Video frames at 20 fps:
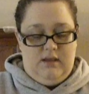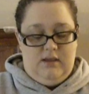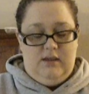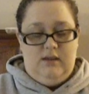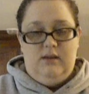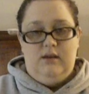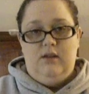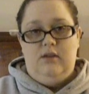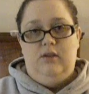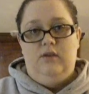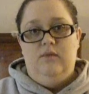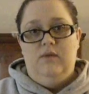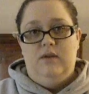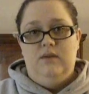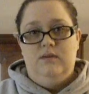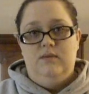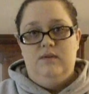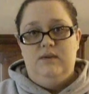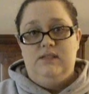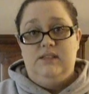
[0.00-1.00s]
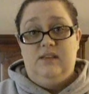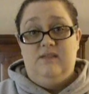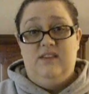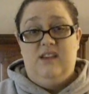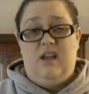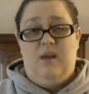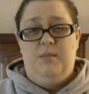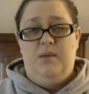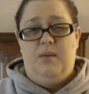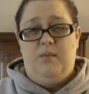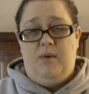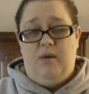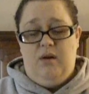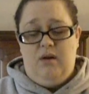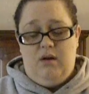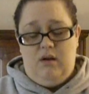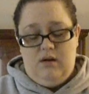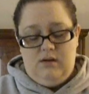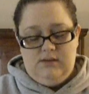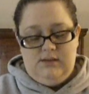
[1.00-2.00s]
you know, you run the risk of it coming
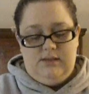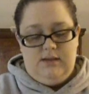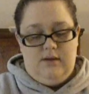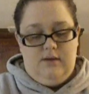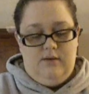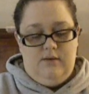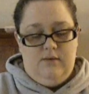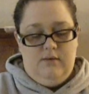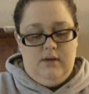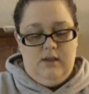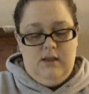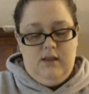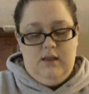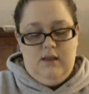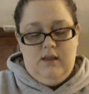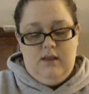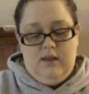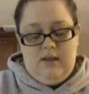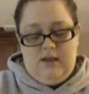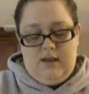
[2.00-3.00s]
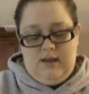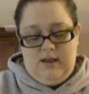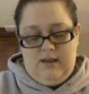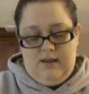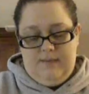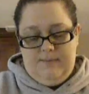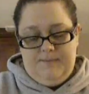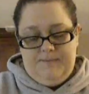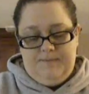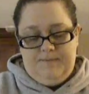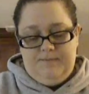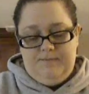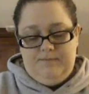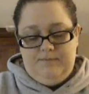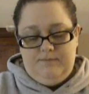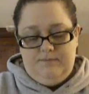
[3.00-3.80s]
apart. So I